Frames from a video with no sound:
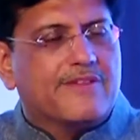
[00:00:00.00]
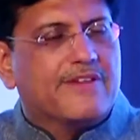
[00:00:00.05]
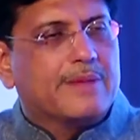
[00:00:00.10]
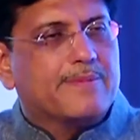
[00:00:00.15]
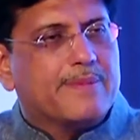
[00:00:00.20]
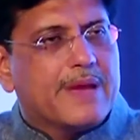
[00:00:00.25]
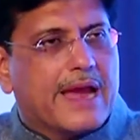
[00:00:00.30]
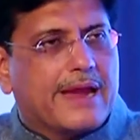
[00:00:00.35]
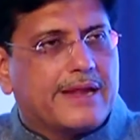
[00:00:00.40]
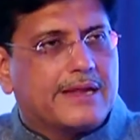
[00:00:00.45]

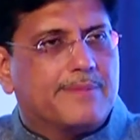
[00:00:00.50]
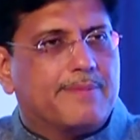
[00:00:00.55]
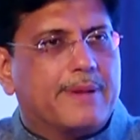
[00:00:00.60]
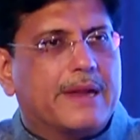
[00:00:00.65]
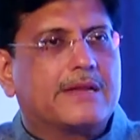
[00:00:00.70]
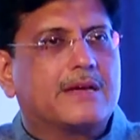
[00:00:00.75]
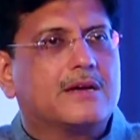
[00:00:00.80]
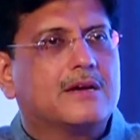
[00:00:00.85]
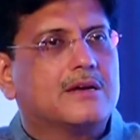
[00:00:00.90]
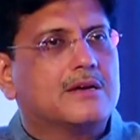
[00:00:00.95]
leaving behind a
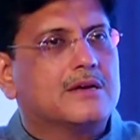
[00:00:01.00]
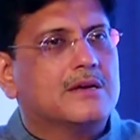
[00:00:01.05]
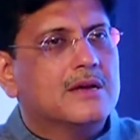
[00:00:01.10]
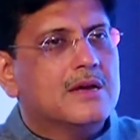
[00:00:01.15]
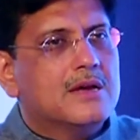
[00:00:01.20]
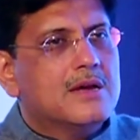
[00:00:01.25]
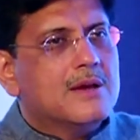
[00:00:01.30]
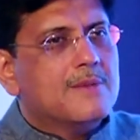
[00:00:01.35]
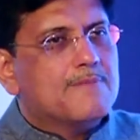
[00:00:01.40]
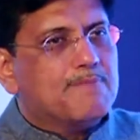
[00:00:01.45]
better
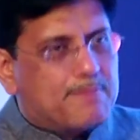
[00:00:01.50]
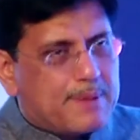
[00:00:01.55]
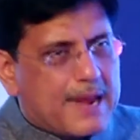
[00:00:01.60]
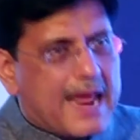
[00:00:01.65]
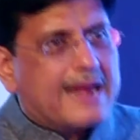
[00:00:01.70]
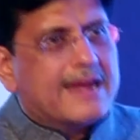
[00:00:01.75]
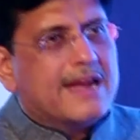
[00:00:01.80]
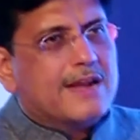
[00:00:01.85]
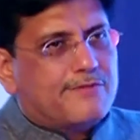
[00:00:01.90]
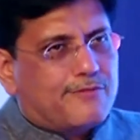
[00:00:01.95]

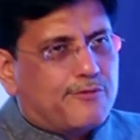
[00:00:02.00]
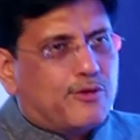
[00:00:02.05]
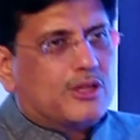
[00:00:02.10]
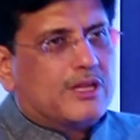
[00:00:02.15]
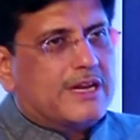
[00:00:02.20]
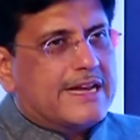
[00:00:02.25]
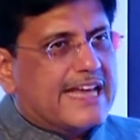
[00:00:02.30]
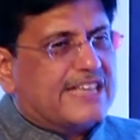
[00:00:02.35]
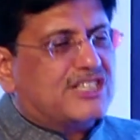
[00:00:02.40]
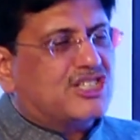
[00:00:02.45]
planet for
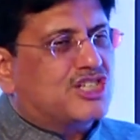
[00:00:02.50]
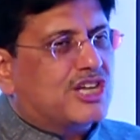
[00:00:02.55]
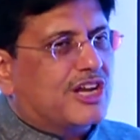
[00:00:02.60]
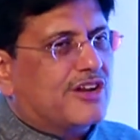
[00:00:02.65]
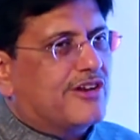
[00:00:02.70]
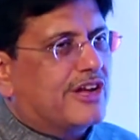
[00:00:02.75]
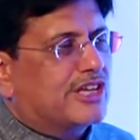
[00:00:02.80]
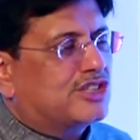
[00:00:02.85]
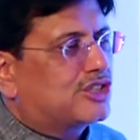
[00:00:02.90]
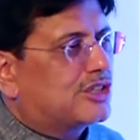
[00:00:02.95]
the next
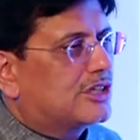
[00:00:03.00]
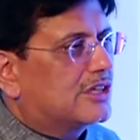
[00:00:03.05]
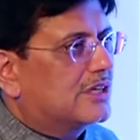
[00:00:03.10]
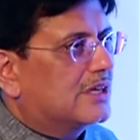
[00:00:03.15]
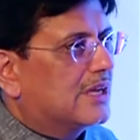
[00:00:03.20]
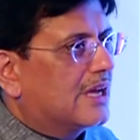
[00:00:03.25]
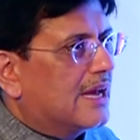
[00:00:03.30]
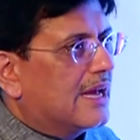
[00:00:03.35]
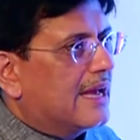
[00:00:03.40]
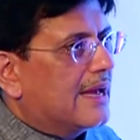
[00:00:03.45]

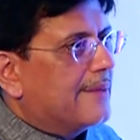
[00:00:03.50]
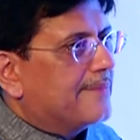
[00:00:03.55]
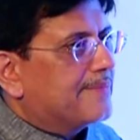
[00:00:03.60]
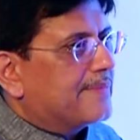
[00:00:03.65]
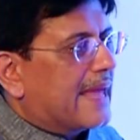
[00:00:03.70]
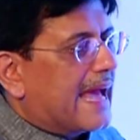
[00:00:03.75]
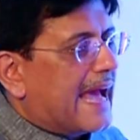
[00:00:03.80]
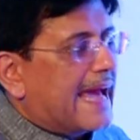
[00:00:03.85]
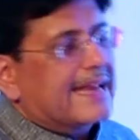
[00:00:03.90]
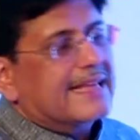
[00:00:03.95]
generation.
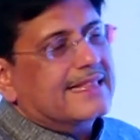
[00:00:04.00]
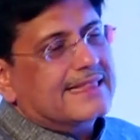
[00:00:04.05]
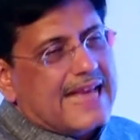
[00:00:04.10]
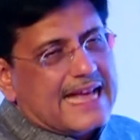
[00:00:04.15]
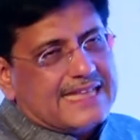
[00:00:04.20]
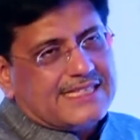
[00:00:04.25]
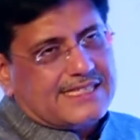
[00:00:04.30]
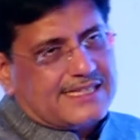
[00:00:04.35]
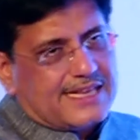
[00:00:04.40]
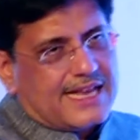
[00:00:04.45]
And in
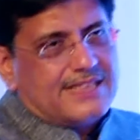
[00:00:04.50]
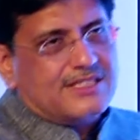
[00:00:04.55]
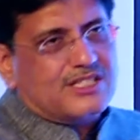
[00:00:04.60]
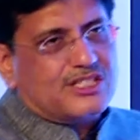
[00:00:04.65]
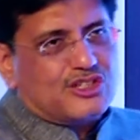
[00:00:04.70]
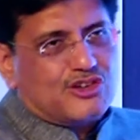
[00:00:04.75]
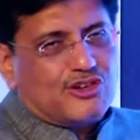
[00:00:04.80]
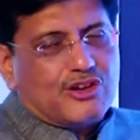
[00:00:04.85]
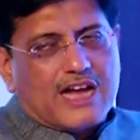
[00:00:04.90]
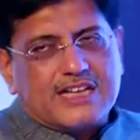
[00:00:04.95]
that
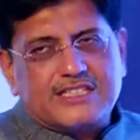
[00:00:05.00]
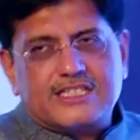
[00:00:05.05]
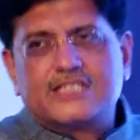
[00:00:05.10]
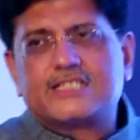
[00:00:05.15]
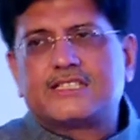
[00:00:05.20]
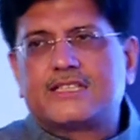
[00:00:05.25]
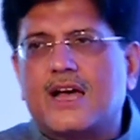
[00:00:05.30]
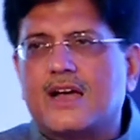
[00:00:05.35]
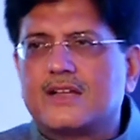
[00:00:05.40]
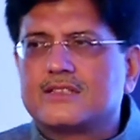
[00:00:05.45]
sense,
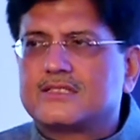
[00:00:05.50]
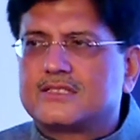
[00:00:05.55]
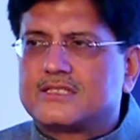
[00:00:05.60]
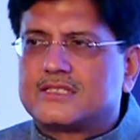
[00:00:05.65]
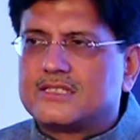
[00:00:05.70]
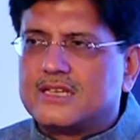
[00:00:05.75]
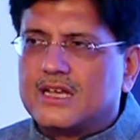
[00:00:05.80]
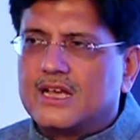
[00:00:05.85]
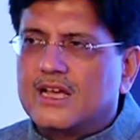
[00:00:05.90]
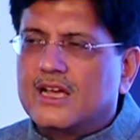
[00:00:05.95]

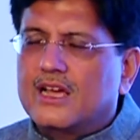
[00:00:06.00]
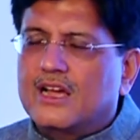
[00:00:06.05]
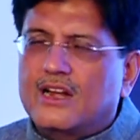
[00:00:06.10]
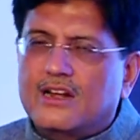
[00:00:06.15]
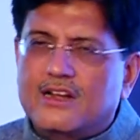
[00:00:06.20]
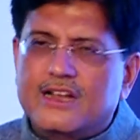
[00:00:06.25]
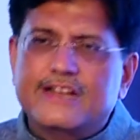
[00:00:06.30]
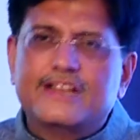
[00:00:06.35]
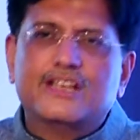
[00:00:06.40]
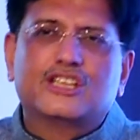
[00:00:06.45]
Rajasthan's
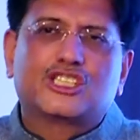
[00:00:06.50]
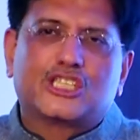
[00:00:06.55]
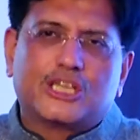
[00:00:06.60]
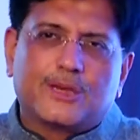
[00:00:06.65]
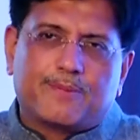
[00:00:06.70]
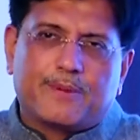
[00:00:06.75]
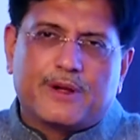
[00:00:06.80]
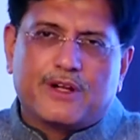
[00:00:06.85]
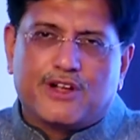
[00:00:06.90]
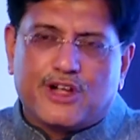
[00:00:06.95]

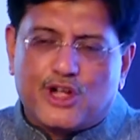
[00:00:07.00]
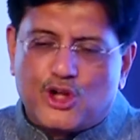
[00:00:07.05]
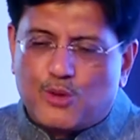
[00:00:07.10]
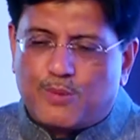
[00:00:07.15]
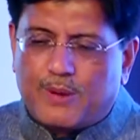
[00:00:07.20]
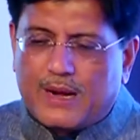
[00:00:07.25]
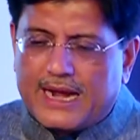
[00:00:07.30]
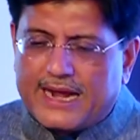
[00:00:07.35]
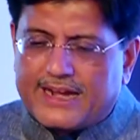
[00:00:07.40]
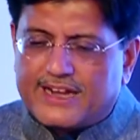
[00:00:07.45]
leadership in
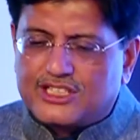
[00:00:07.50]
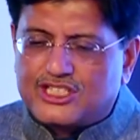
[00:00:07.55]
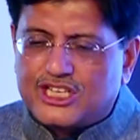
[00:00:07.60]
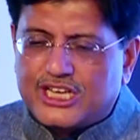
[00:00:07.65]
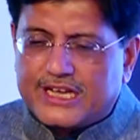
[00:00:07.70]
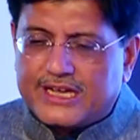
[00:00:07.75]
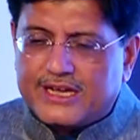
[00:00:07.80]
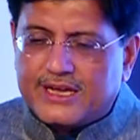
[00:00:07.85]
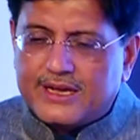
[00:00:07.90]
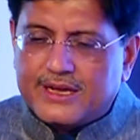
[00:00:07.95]
renewable
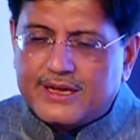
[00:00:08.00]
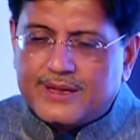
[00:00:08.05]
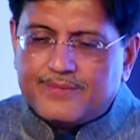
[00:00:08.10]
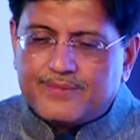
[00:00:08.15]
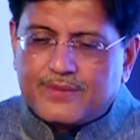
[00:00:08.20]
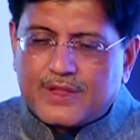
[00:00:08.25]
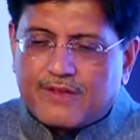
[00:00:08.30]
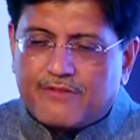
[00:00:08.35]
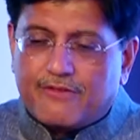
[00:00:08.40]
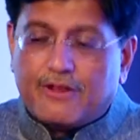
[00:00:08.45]
energy
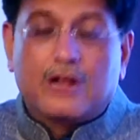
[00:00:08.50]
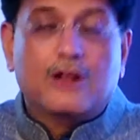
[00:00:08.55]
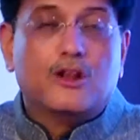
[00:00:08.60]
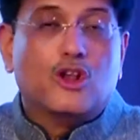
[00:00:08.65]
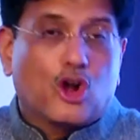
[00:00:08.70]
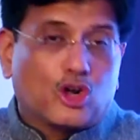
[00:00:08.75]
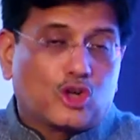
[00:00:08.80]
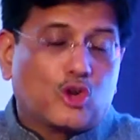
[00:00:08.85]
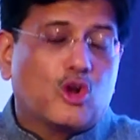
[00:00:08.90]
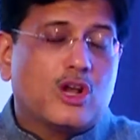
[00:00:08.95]
will
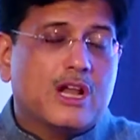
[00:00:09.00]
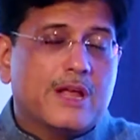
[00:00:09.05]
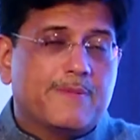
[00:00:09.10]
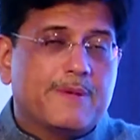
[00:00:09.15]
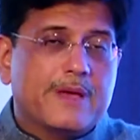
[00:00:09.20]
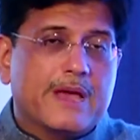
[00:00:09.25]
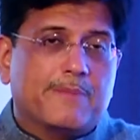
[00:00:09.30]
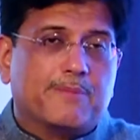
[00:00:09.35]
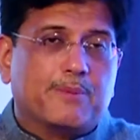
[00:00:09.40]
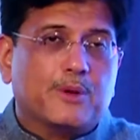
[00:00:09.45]
not only
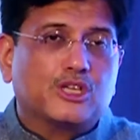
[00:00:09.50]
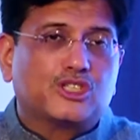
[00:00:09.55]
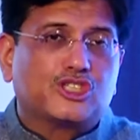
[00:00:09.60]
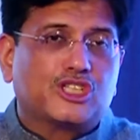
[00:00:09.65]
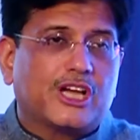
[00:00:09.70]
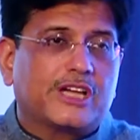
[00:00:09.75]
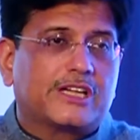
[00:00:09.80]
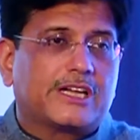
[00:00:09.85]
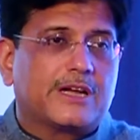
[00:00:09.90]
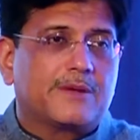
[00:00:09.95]
be
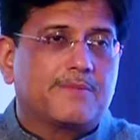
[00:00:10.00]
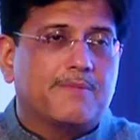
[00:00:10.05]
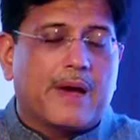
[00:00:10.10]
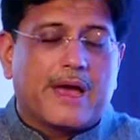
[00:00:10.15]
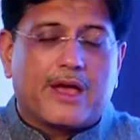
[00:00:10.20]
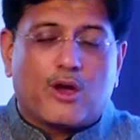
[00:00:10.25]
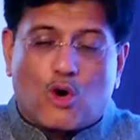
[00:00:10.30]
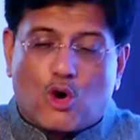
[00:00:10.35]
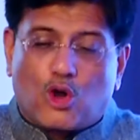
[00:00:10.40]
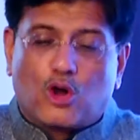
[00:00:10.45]
appreciated
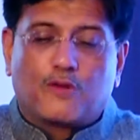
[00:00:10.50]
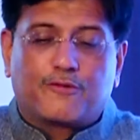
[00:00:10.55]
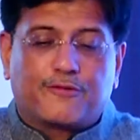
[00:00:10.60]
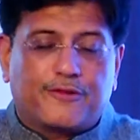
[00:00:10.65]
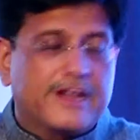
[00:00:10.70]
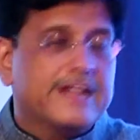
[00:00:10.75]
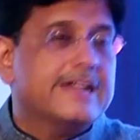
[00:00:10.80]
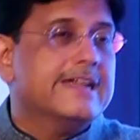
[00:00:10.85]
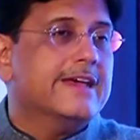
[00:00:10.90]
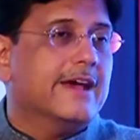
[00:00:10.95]
by all
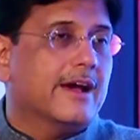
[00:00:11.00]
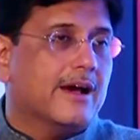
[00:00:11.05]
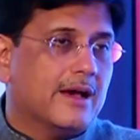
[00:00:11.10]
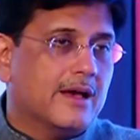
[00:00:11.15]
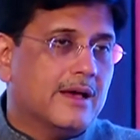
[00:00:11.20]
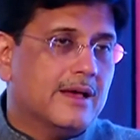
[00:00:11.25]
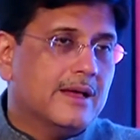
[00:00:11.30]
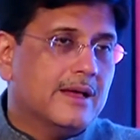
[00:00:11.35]
of India,